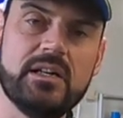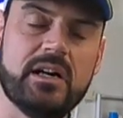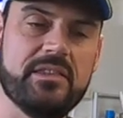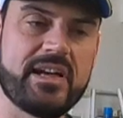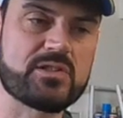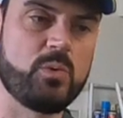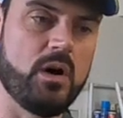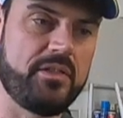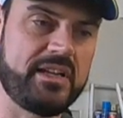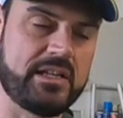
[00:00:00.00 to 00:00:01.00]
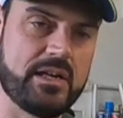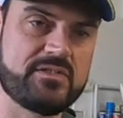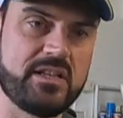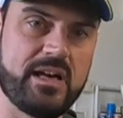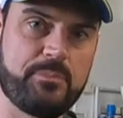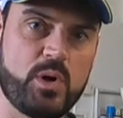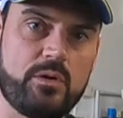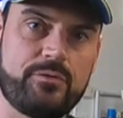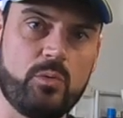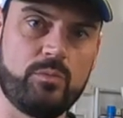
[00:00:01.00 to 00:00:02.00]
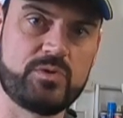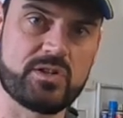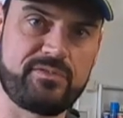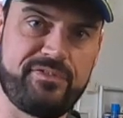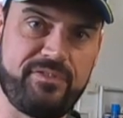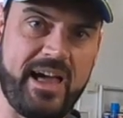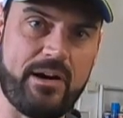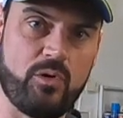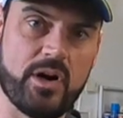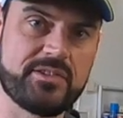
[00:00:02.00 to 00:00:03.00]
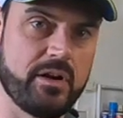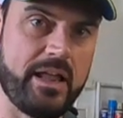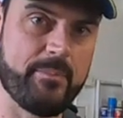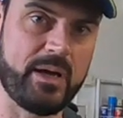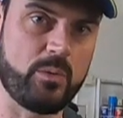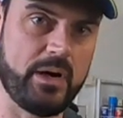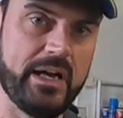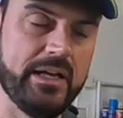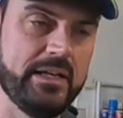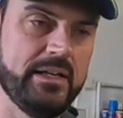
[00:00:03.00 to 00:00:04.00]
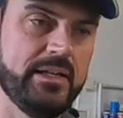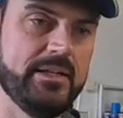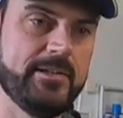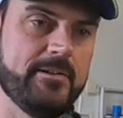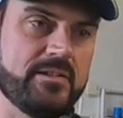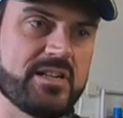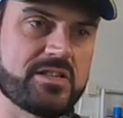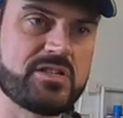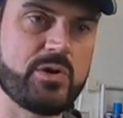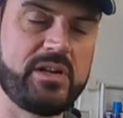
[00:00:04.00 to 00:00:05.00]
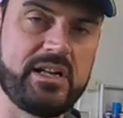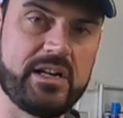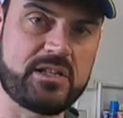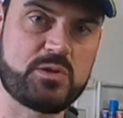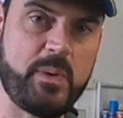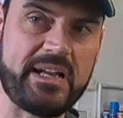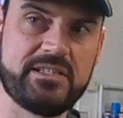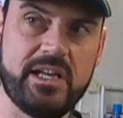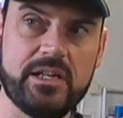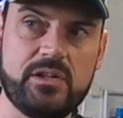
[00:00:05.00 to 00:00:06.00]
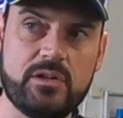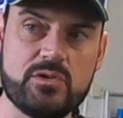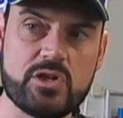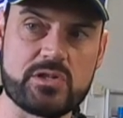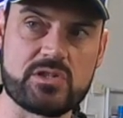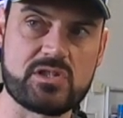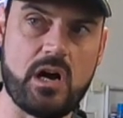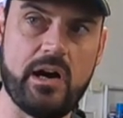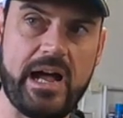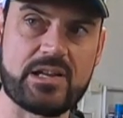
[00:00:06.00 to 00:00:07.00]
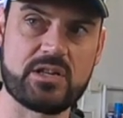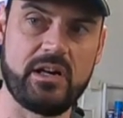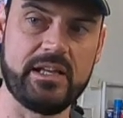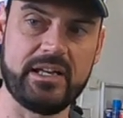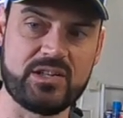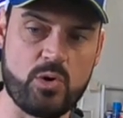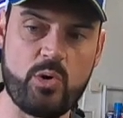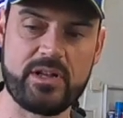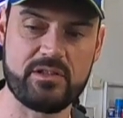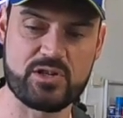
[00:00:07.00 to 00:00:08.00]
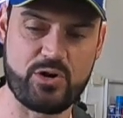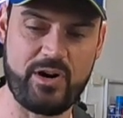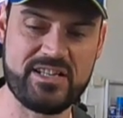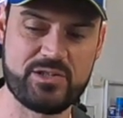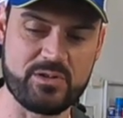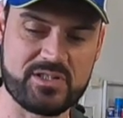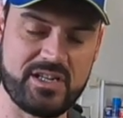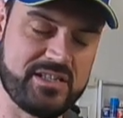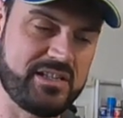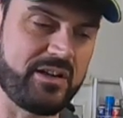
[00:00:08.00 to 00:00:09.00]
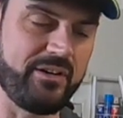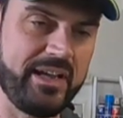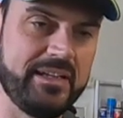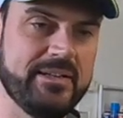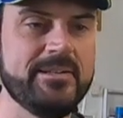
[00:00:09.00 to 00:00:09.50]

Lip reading: and that's what I think gives it that beautiful just flat ride dynamic where it doesn't do anything unexpected. You can just start actually ignoring the terrain to a certain degree